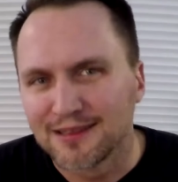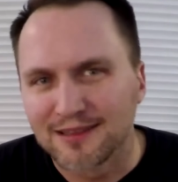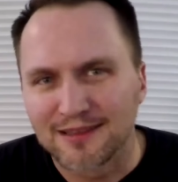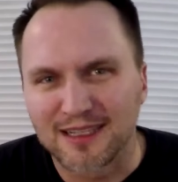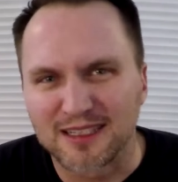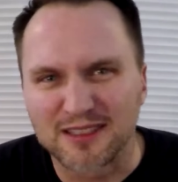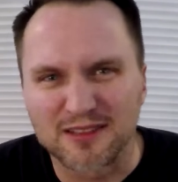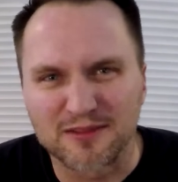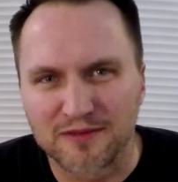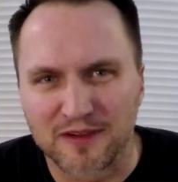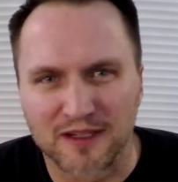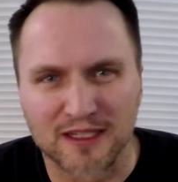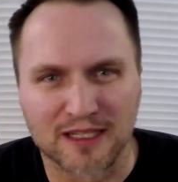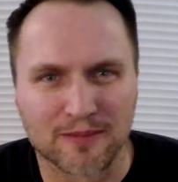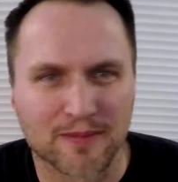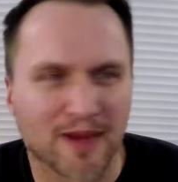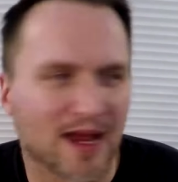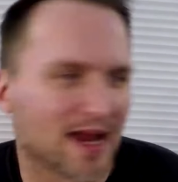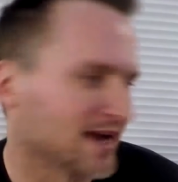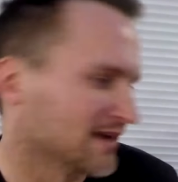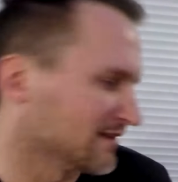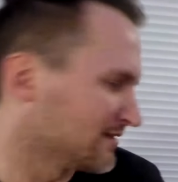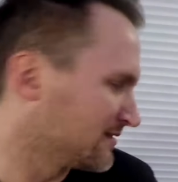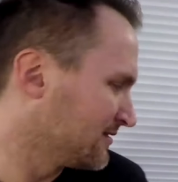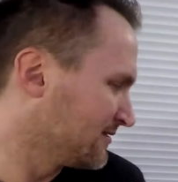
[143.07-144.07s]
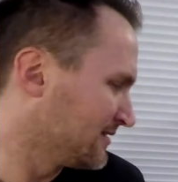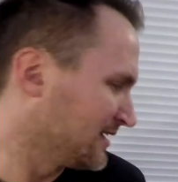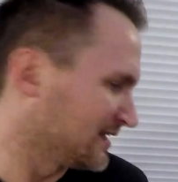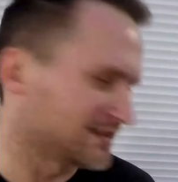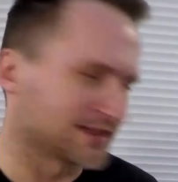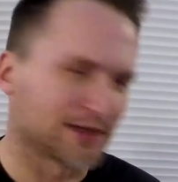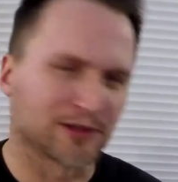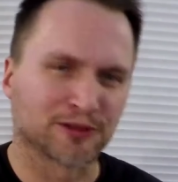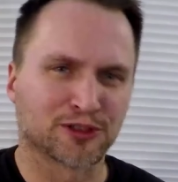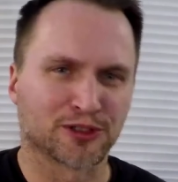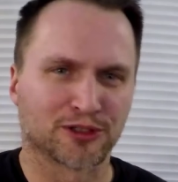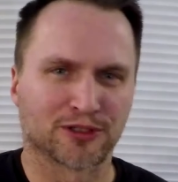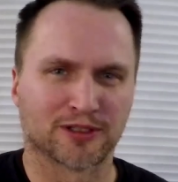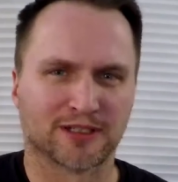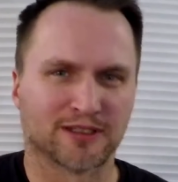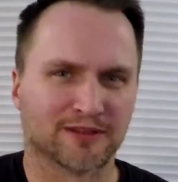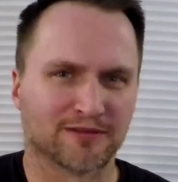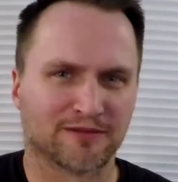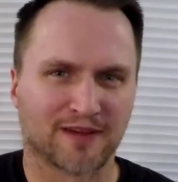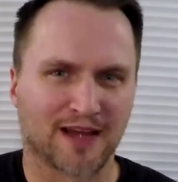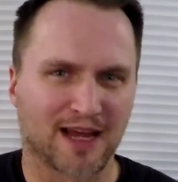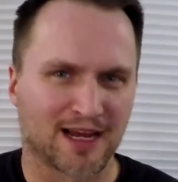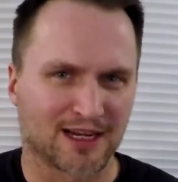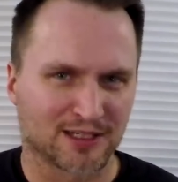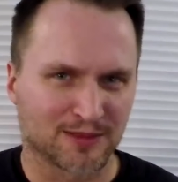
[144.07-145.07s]
That's funny math. That's alternative
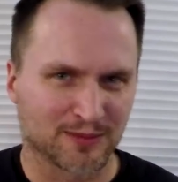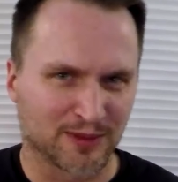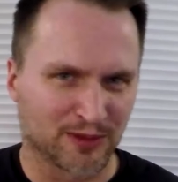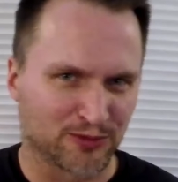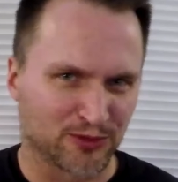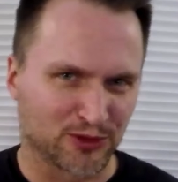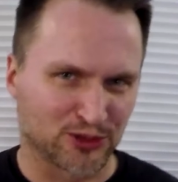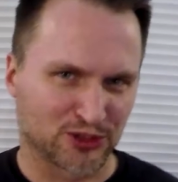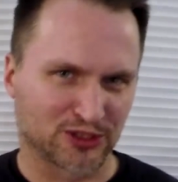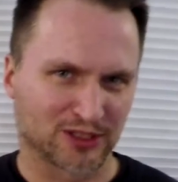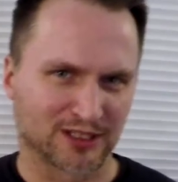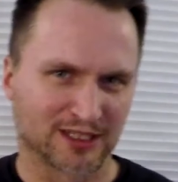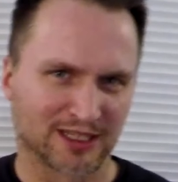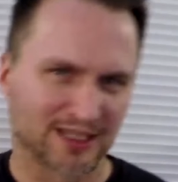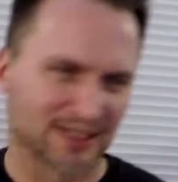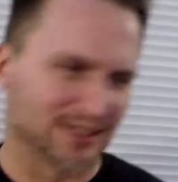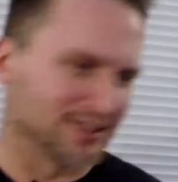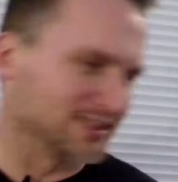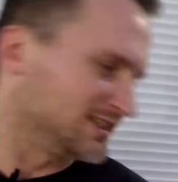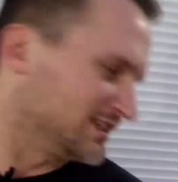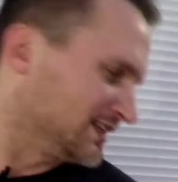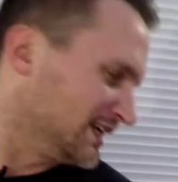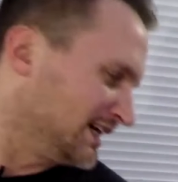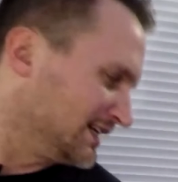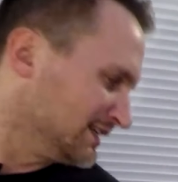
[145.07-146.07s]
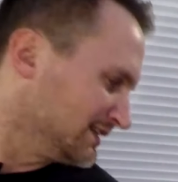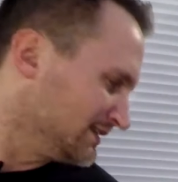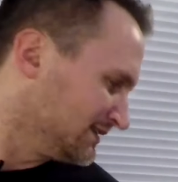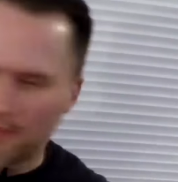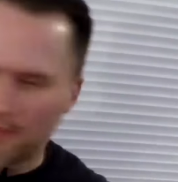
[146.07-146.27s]
facts. Maybe we shouldn't get into that.